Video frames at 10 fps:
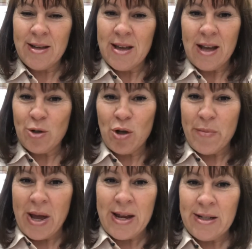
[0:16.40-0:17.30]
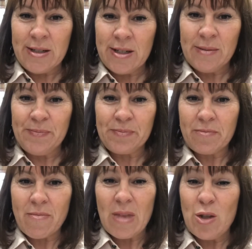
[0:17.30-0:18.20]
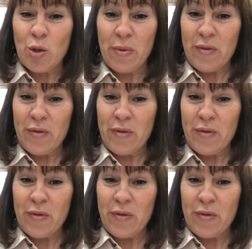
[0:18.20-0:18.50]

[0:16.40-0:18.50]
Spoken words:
I don't mind. Some